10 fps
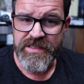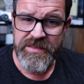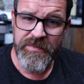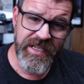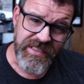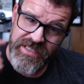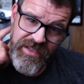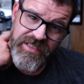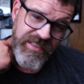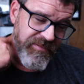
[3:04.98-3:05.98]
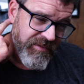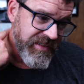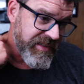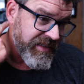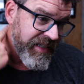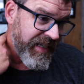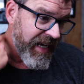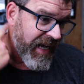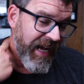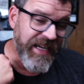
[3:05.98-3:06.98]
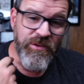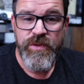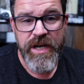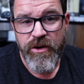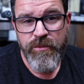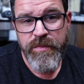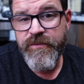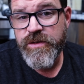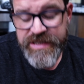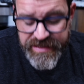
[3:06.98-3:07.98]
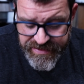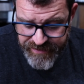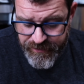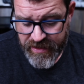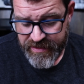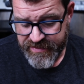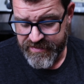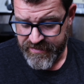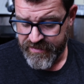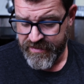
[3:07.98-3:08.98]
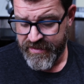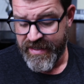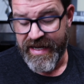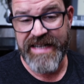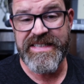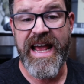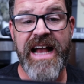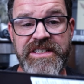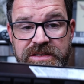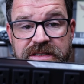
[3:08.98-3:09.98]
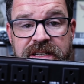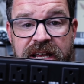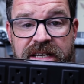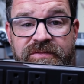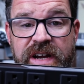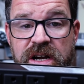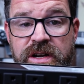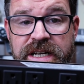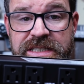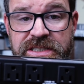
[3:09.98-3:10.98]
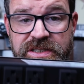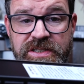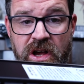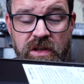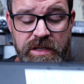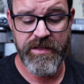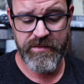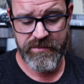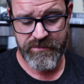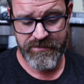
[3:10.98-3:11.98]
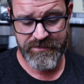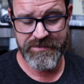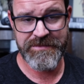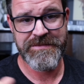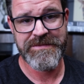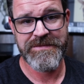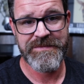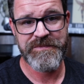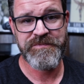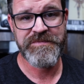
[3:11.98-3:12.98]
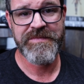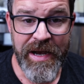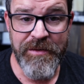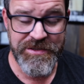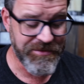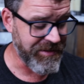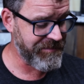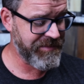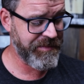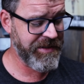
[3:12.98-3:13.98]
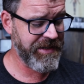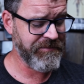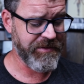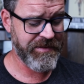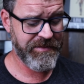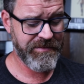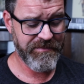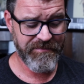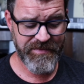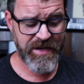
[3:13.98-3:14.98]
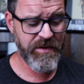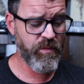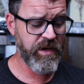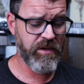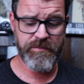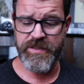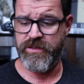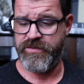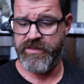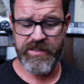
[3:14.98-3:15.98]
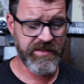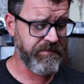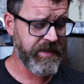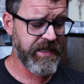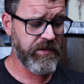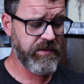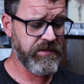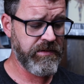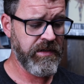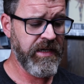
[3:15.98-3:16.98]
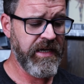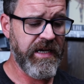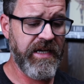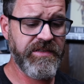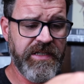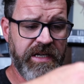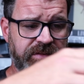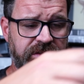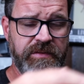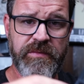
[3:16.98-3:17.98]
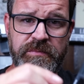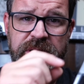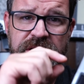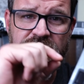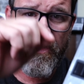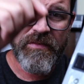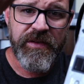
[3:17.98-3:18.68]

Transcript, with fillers: Does it make a sonic difference? I don't know. But for 60 bucks, it's actually a very solid power strip to begin with. Very well built. It's metal. I actually haven't even peeled off